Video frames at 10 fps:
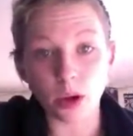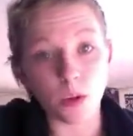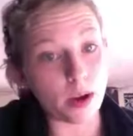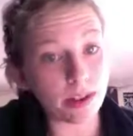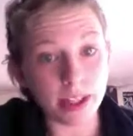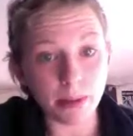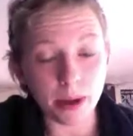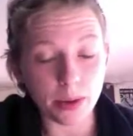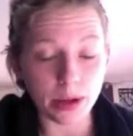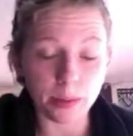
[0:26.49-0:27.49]
Why would
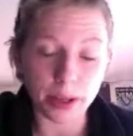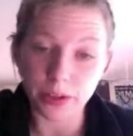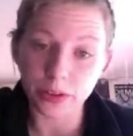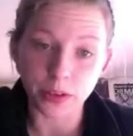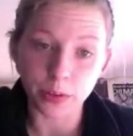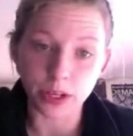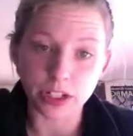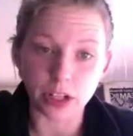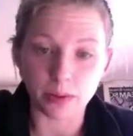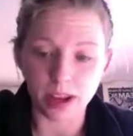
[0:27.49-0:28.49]
somebody want to build their own
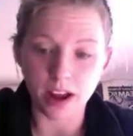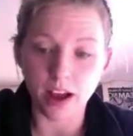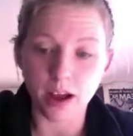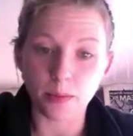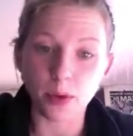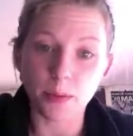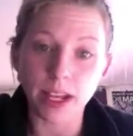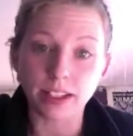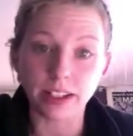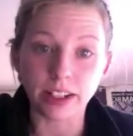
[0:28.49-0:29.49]
wind turbine? Well,
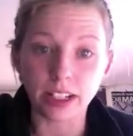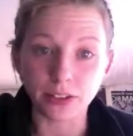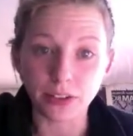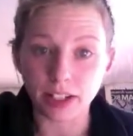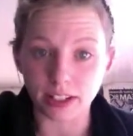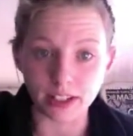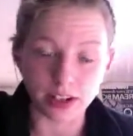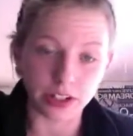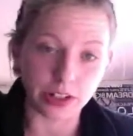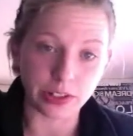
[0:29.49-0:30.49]
basically it's free
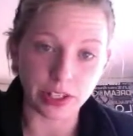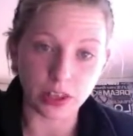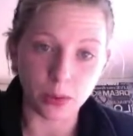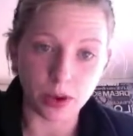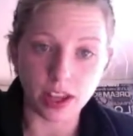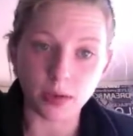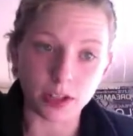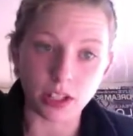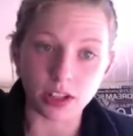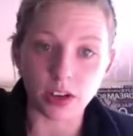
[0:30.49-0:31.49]
since you're using the wind,
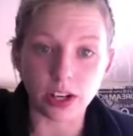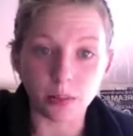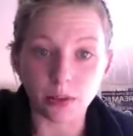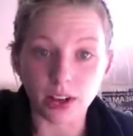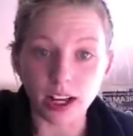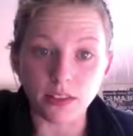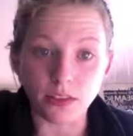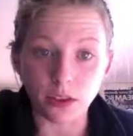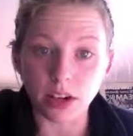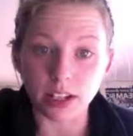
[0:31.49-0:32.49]
which is already provided
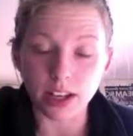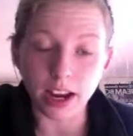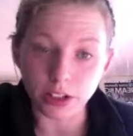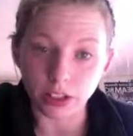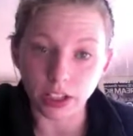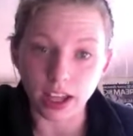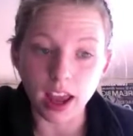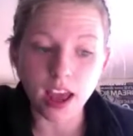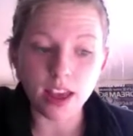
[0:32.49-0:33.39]
for us naturally.